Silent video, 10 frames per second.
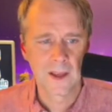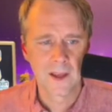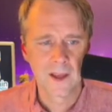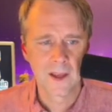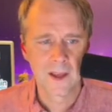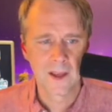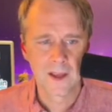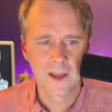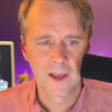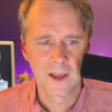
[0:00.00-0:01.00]

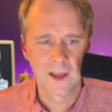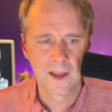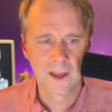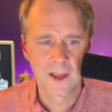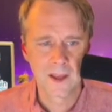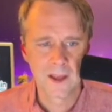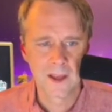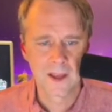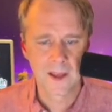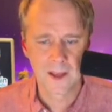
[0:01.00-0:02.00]

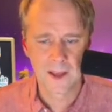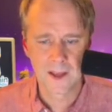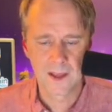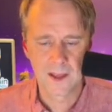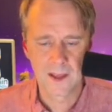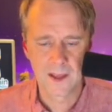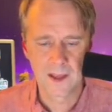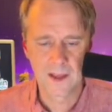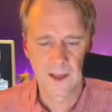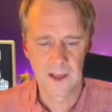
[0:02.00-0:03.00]

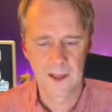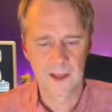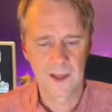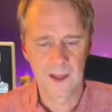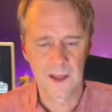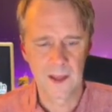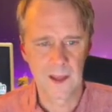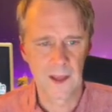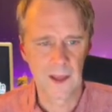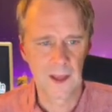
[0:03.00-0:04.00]

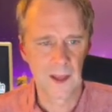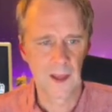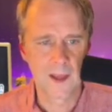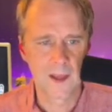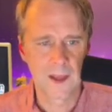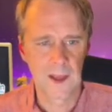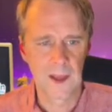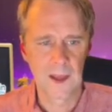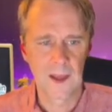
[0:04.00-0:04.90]
This person isn't speaking.